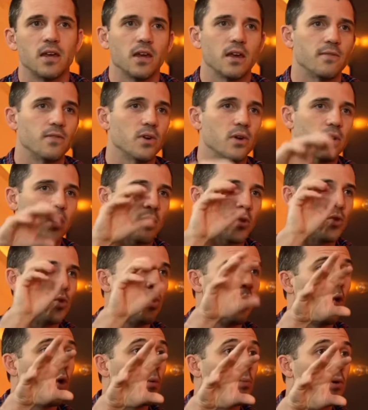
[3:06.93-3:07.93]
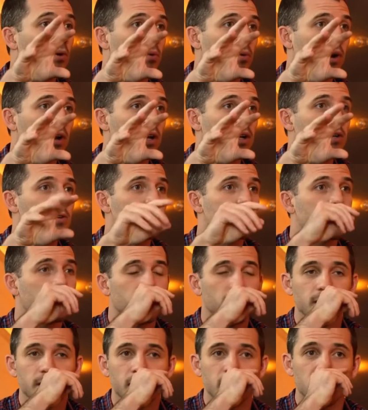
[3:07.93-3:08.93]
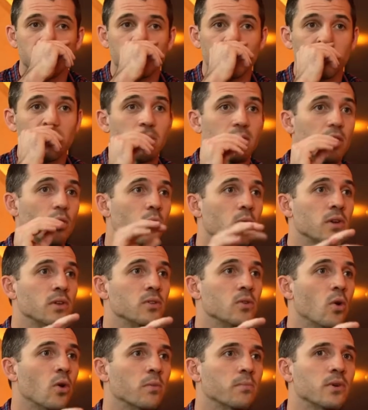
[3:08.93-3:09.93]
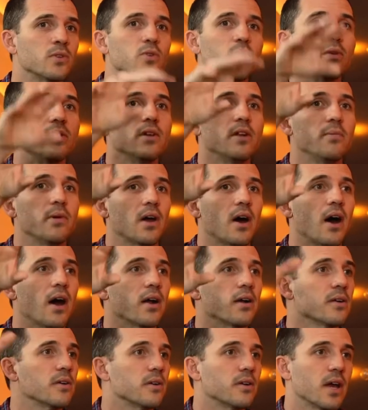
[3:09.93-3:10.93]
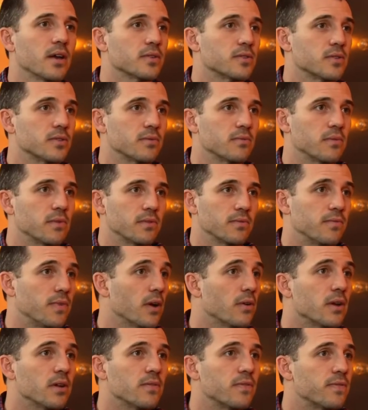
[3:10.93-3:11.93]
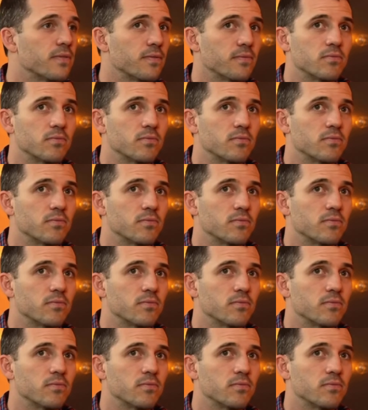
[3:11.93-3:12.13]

If you're at a normal range, going normal to a little bit higher has very